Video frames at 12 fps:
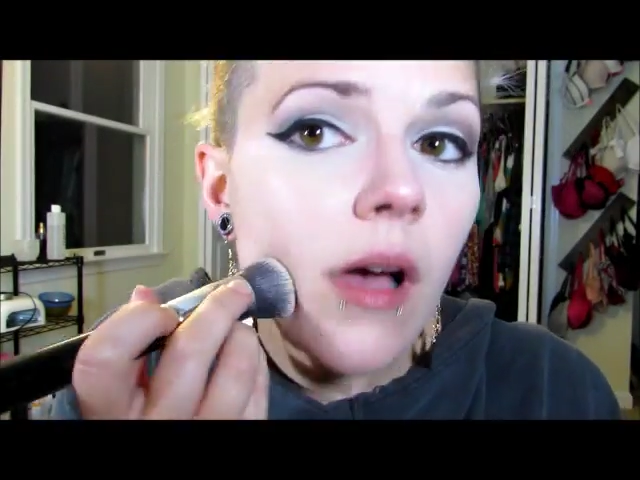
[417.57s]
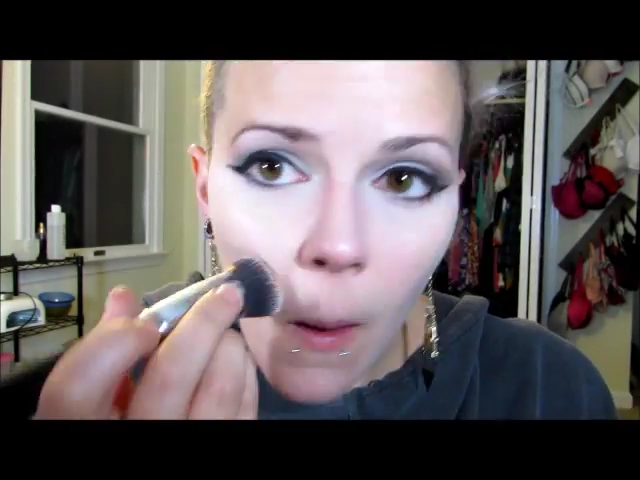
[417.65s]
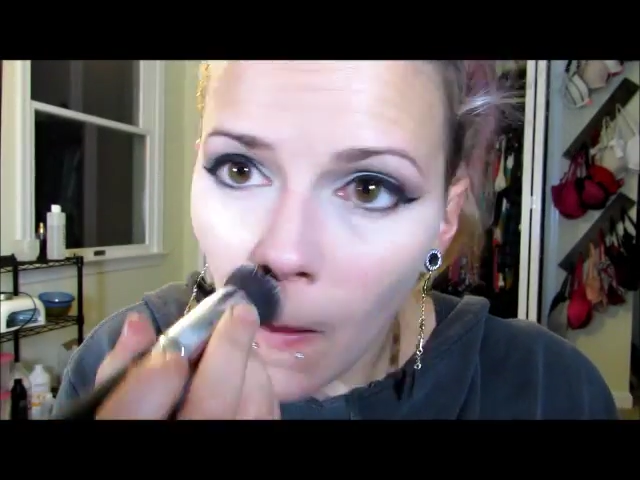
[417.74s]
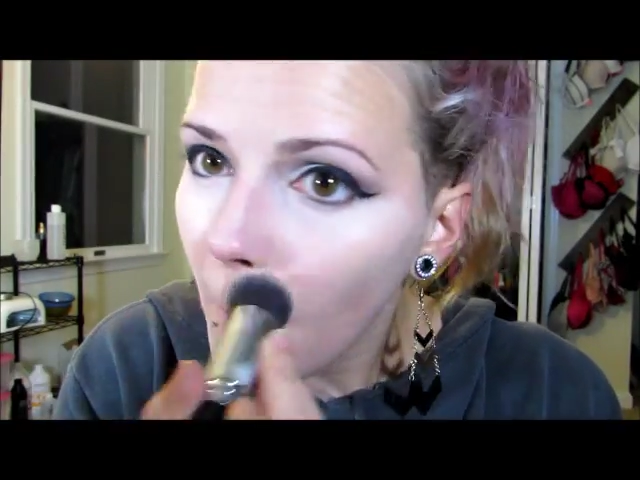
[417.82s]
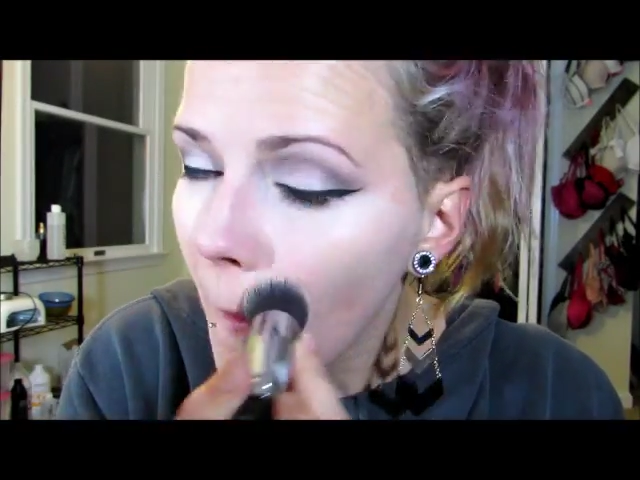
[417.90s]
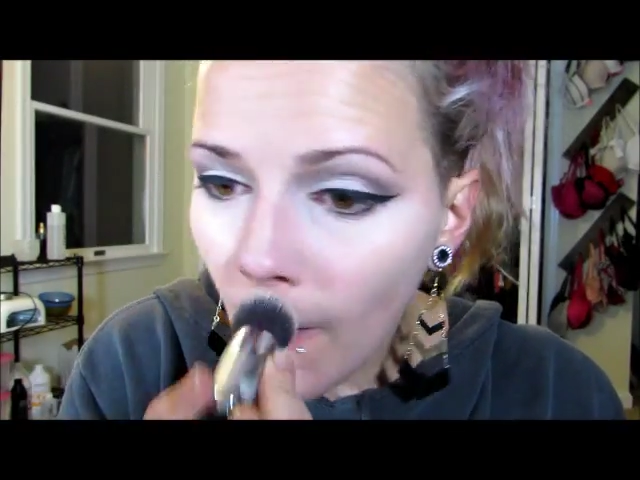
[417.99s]
I
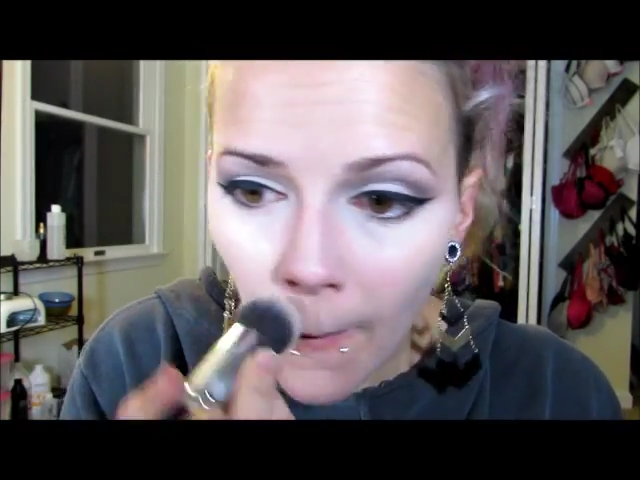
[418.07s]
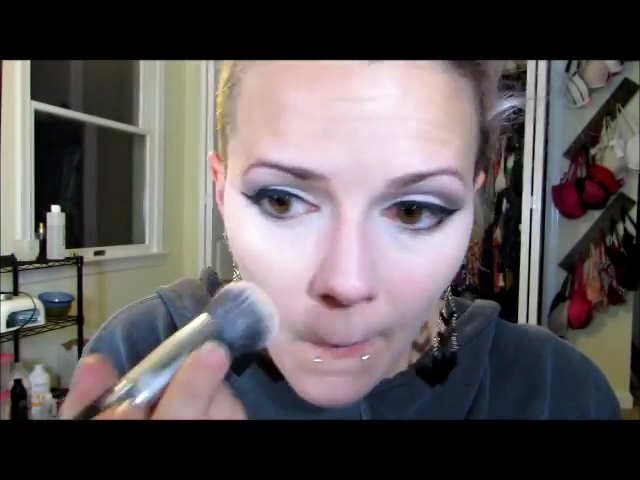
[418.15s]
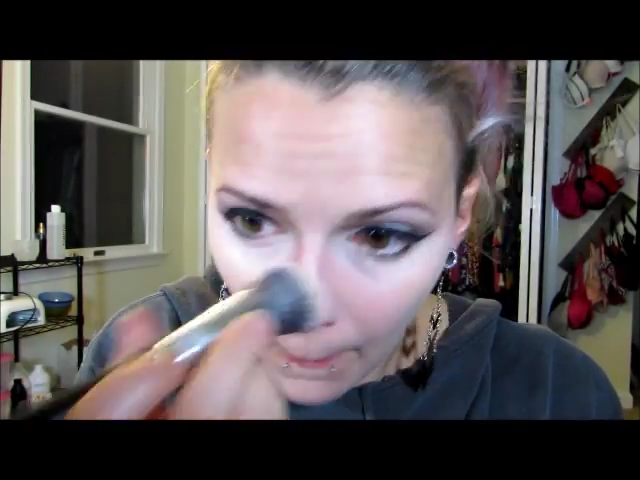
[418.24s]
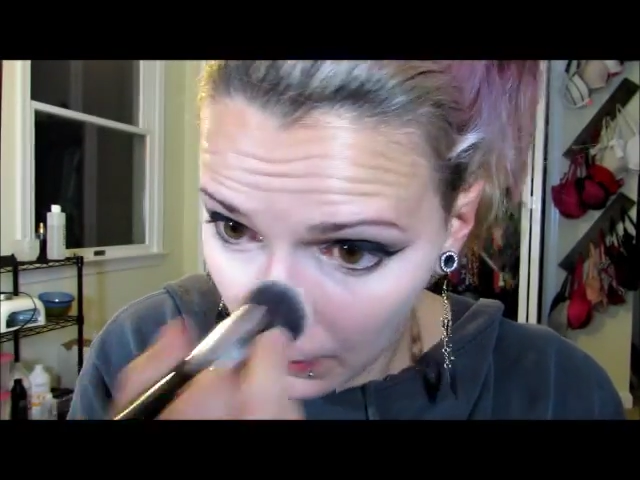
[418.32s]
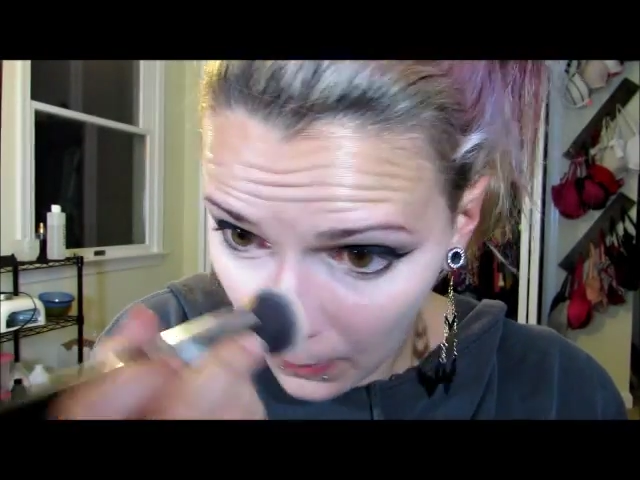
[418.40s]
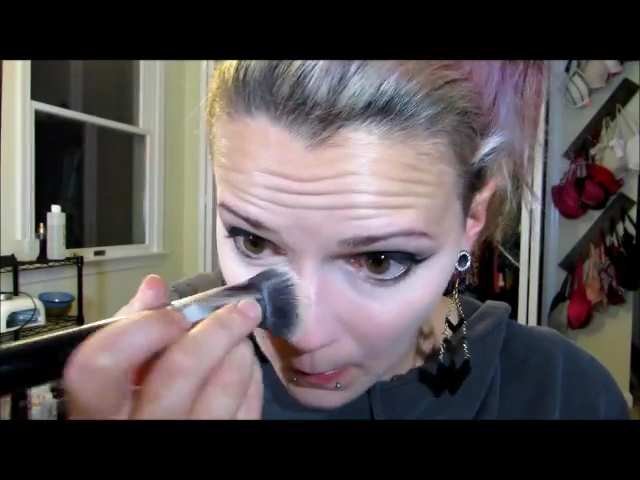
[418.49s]
just
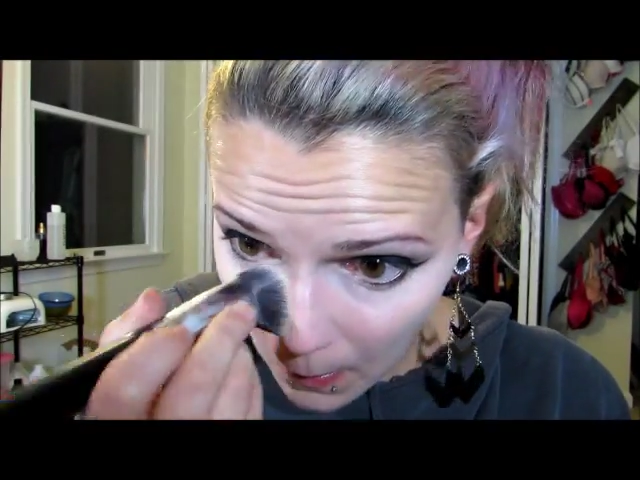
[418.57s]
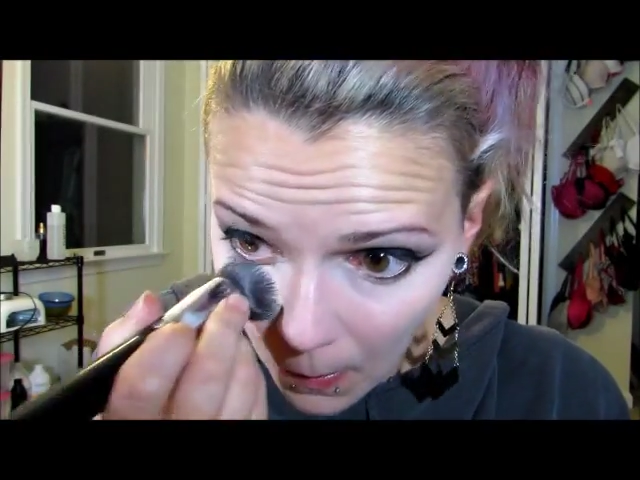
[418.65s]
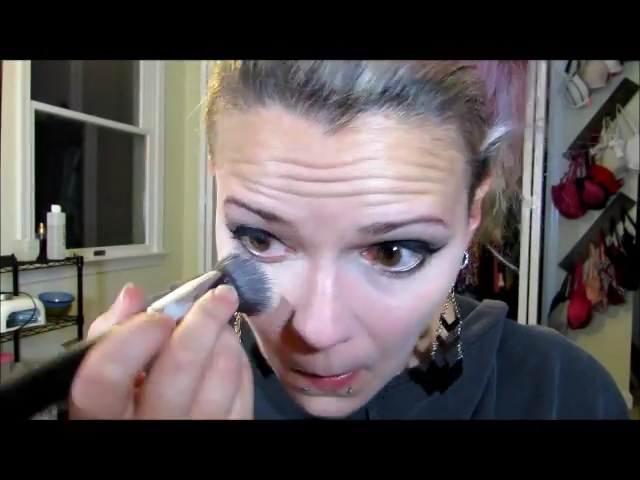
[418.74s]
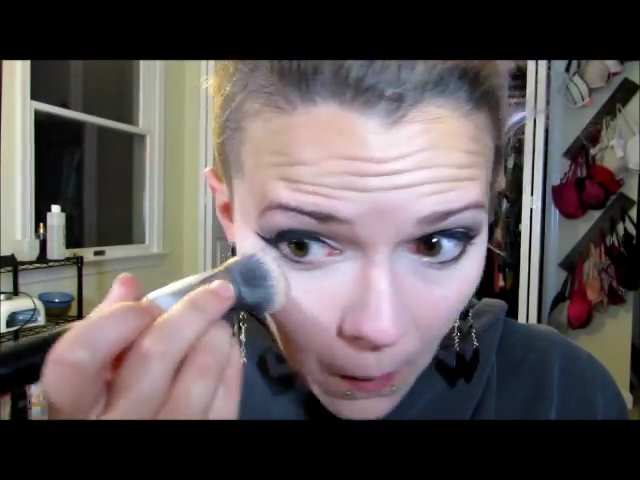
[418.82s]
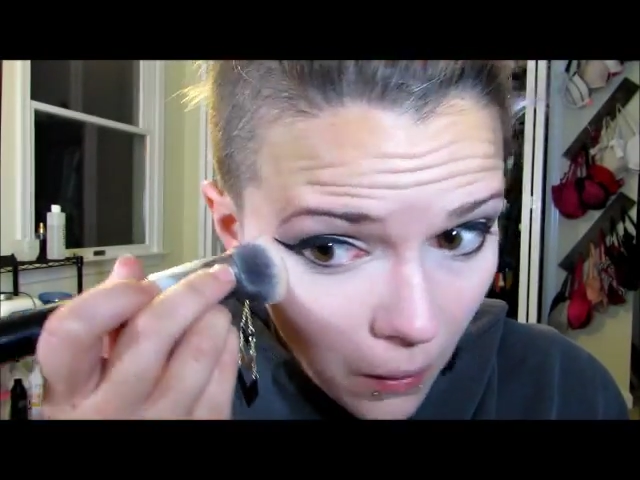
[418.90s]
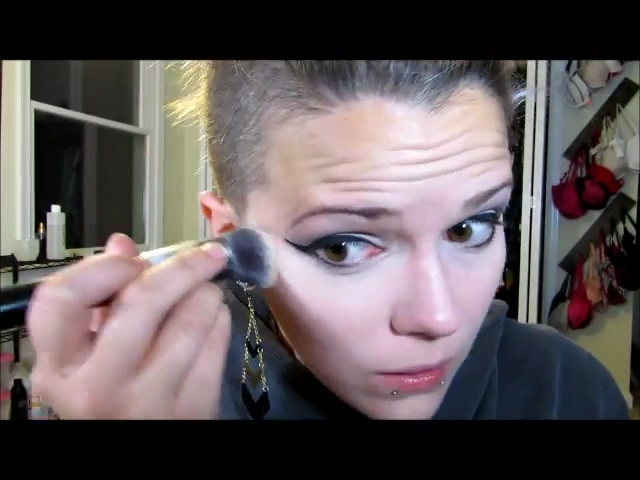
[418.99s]
dip it in